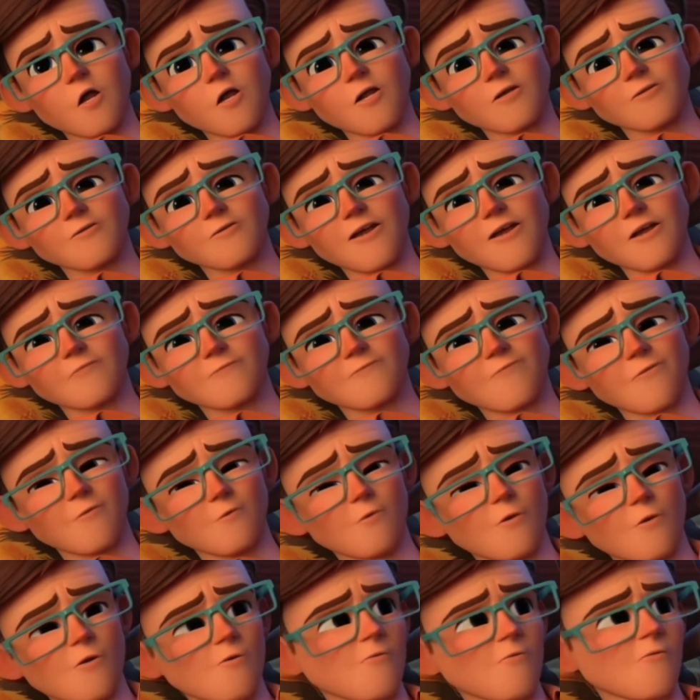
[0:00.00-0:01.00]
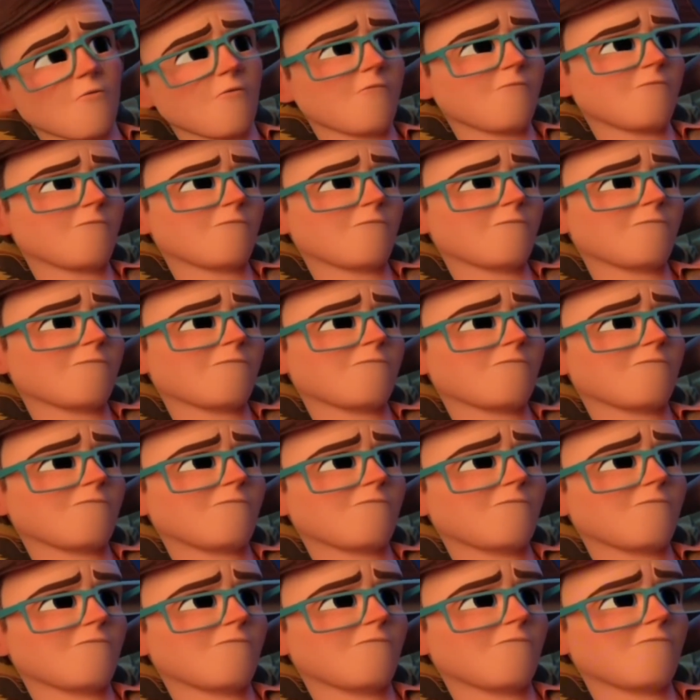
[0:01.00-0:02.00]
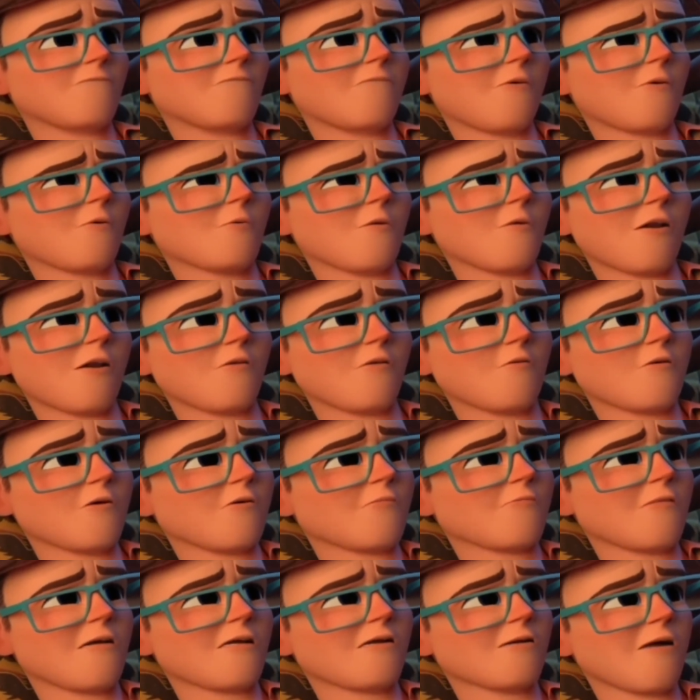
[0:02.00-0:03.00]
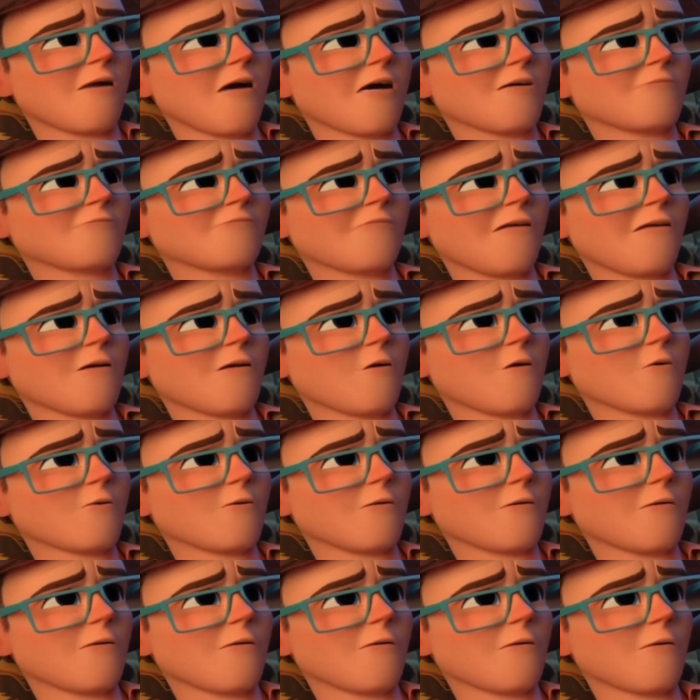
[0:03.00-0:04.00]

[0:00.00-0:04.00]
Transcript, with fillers: all the time in the world. But you can't turn back time, can you?